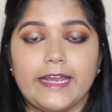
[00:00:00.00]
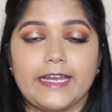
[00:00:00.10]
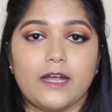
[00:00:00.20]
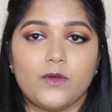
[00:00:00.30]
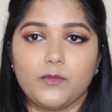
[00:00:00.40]
And
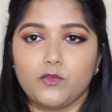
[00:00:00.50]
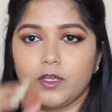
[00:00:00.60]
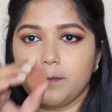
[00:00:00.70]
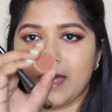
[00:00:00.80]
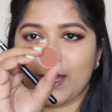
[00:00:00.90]
now I'm
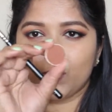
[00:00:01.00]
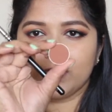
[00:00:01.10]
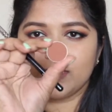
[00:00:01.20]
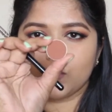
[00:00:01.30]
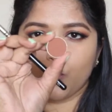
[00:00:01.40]
going back
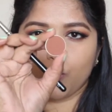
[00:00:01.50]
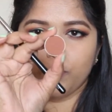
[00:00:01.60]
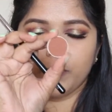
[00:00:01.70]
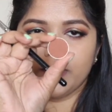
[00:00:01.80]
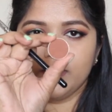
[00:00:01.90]
with this
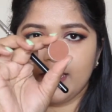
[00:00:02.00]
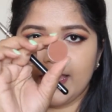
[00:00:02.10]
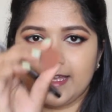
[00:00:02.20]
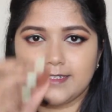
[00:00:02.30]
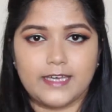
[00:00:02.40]
Cocoa Bear
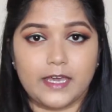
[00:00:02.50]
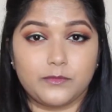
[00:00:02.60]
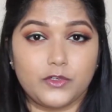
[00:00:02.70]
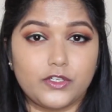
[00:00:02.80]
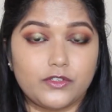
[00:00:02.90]
and
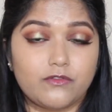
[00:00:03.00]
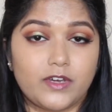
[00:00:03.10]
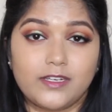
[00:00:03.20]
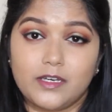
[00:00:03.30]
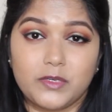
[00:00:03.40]
I'm going to
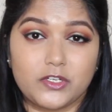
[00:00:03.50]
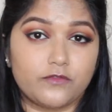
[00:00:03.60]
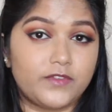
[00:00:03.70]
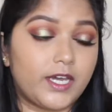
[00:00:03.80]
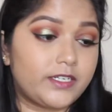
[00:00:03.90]
run a bit
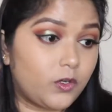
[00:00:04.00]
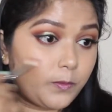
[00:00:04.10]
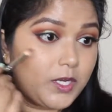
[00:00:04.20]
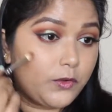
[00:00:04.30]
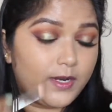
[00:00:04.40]
of that
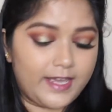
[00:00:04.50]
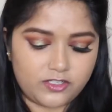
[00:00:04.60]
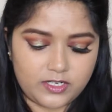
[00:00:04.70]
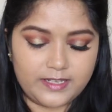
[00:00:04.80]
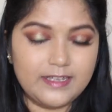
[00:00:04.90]
on my lower
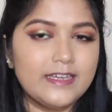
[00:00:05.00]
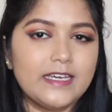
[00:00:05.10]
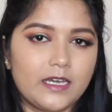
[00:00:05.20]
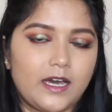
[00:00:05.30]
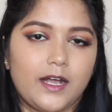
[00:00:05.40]
lash line.
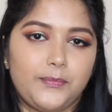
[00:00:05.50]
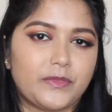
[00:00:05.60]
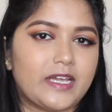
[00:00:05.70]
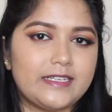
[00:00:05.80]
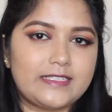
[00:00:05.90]

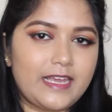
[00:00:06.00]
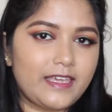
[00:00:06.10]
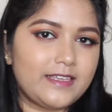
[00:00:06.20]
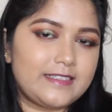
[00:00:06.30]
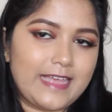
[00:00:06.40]
It's
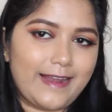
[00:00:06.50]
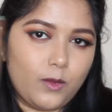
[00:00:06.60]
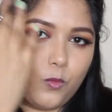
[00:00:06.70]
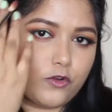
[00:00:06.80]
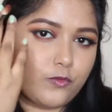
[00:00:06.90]
like
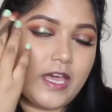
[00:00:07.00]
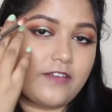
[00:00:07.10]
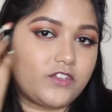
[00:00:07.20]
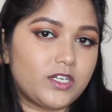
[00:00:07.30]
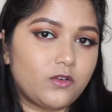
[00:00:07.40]
exactly what we
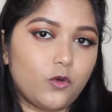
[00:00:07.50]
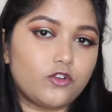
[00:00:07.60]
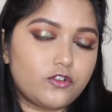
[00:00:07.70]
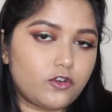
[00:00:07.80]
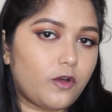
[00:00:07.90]
have done
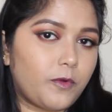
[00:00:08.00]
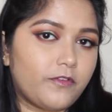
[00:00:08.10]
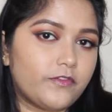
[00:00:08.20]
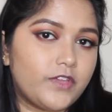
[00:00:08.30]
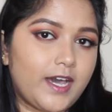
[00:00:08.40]
on top
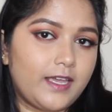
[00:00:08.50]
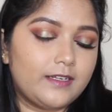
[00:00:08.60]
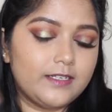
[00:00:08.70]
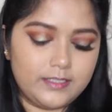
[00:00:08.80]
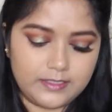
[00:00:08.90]
of the
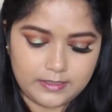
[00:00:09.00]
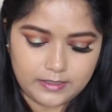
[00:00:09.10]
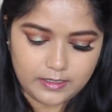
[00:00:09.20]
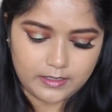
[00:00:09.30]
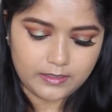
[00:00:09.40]
eyelid.
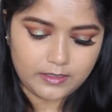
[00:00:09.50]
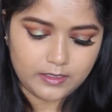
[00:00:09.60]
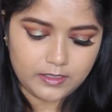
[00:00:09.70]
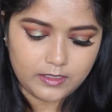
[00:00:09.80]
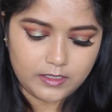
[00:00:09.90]

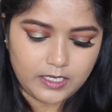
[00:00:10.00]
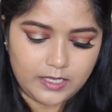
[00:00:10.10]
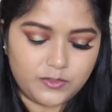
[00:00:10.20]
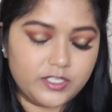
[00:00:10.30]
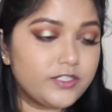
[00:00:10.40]

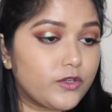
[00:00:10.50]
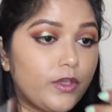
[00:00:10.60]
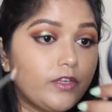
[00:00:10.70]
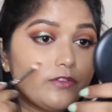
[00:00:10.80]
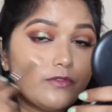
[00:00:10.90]
I'm just
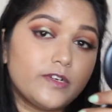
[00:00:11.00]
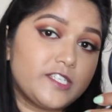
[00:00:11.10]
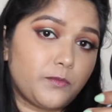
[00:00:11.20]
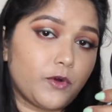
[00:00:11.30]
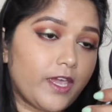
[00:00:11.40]
going to
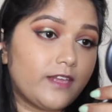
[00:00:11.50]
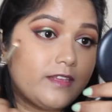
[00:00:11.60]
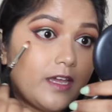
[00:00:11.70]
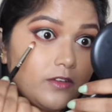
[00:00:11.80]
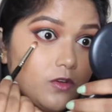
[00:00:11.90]

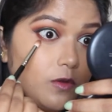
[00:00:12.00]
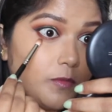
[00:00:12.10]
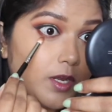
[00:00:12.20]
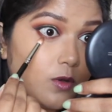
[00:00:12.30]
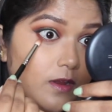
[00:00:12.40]
reciprocate that on
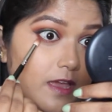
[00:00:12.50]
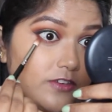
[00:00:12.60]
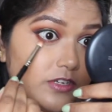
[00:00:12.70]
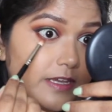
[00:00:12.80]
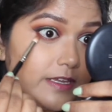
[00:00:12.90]
my lower
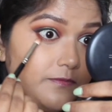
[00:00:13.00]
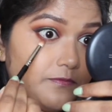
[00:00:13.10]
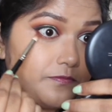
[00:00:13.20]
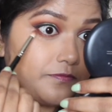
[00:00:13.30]
lash line.